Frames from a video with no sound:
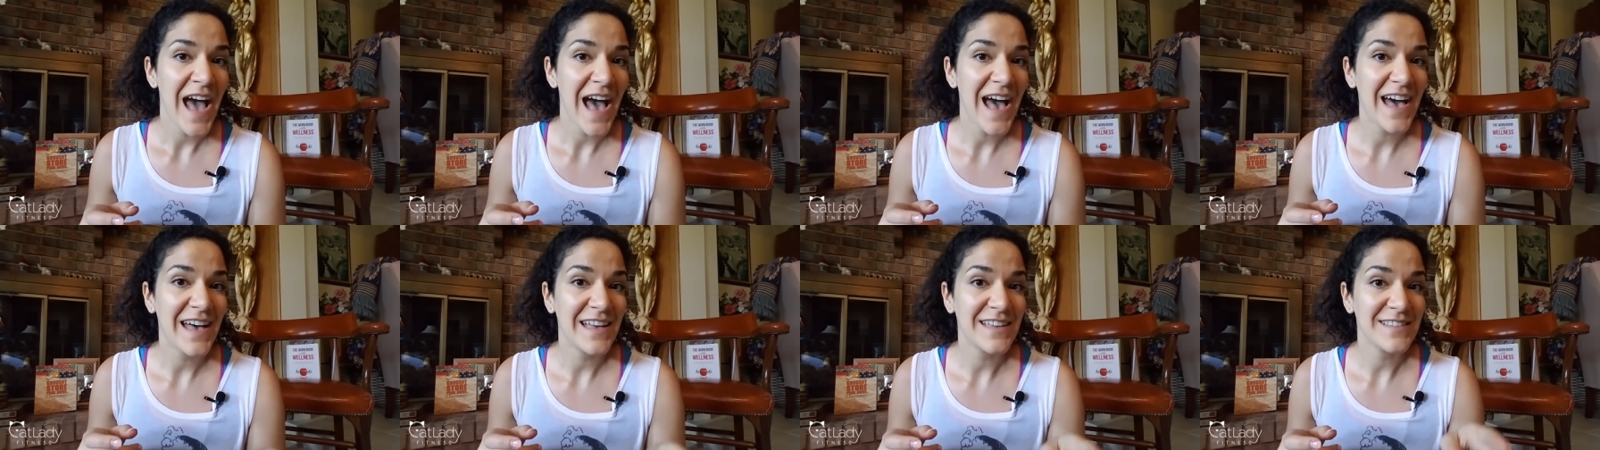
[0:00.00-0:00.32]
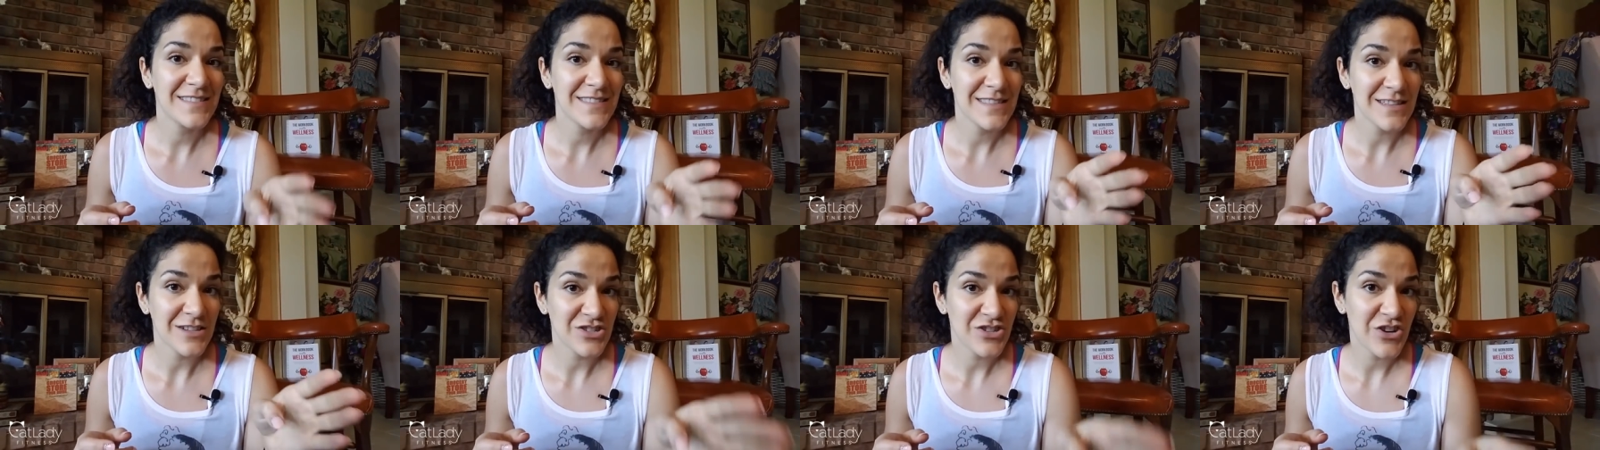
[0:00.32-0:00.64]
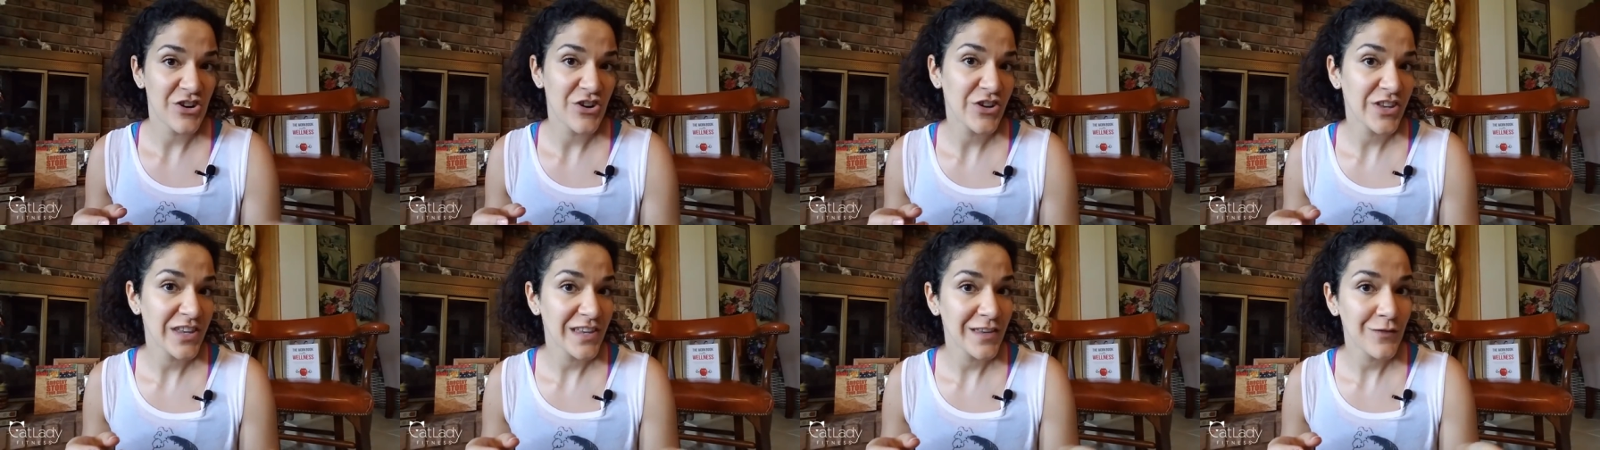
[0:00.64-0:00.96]
as the
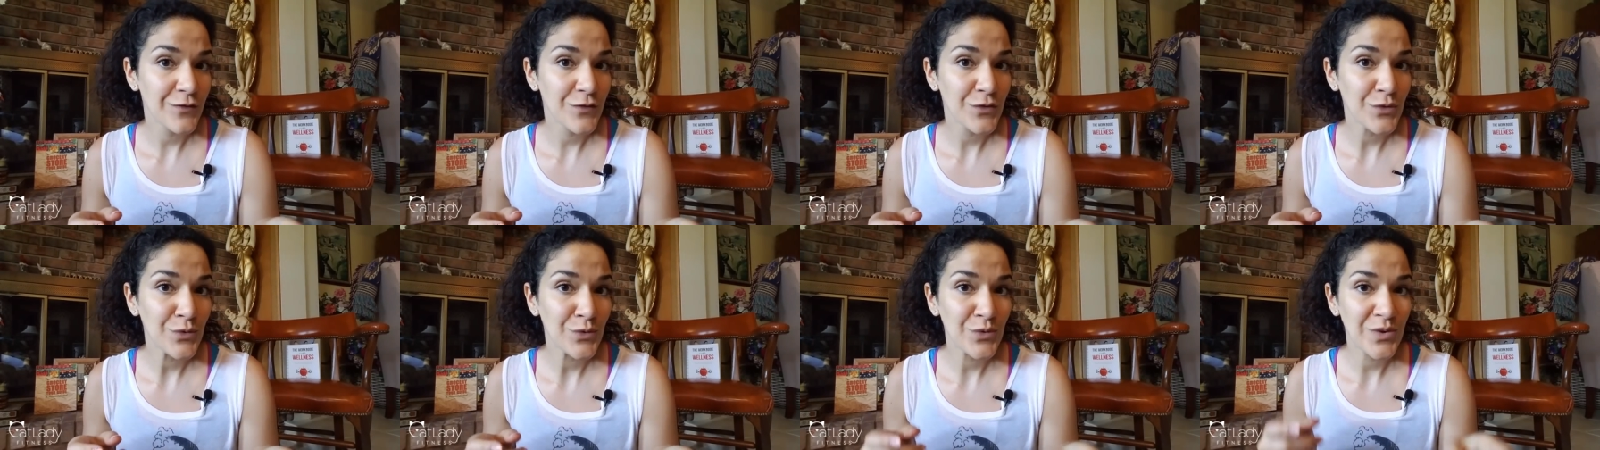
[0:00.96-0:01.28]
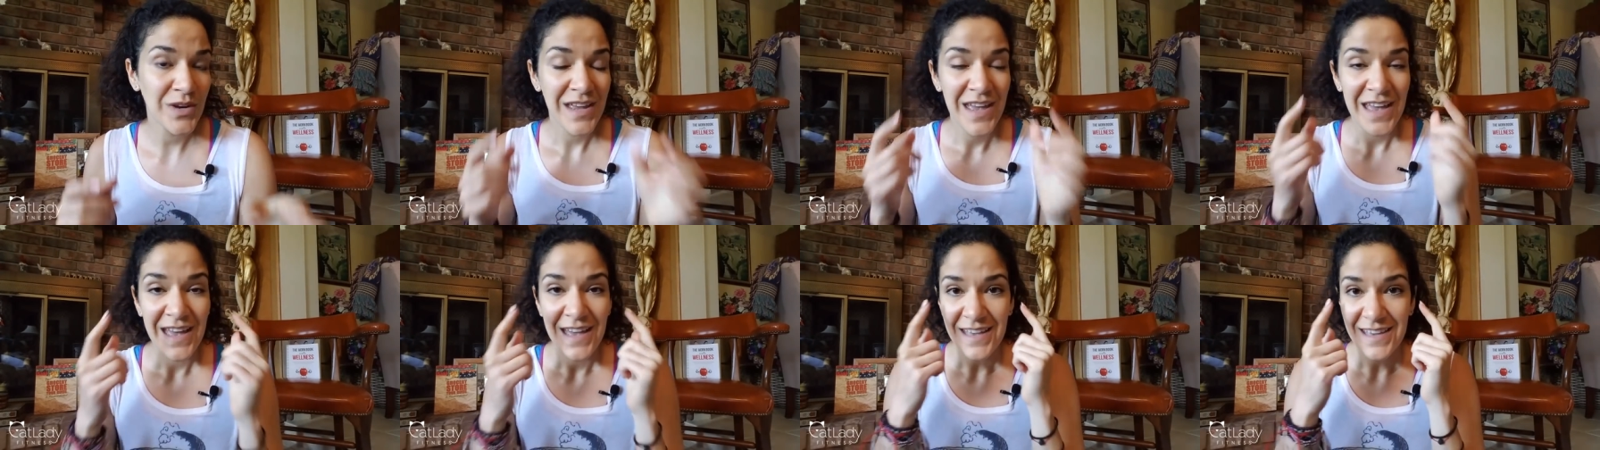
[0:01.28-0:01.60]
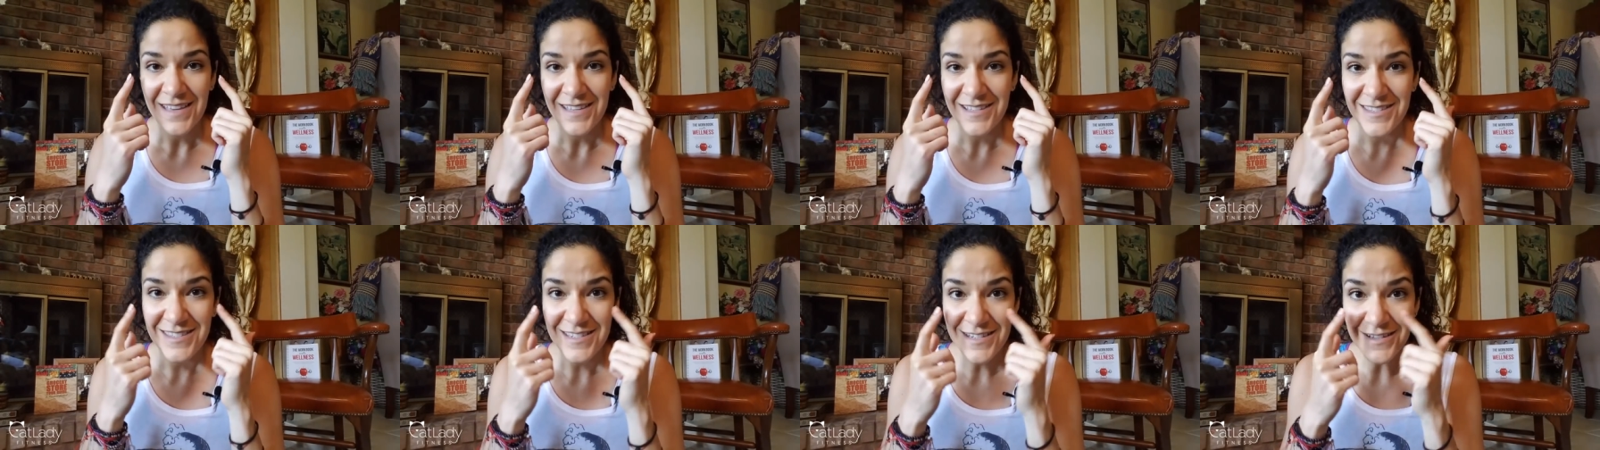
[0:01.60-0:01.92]
turkey food,
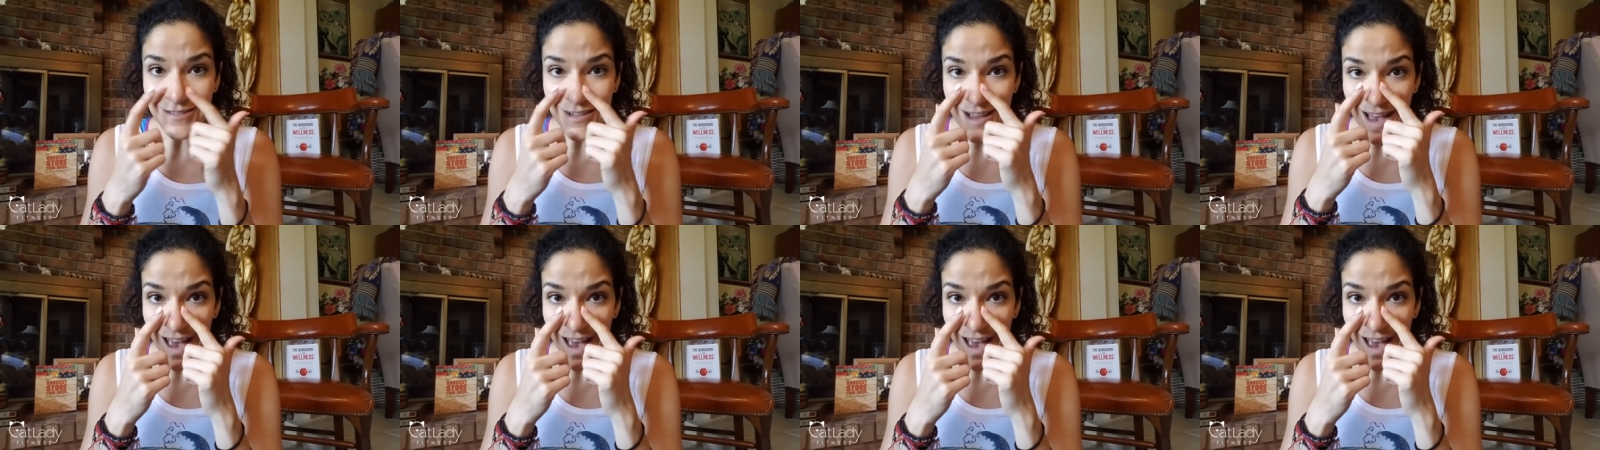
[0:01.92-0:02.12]
he still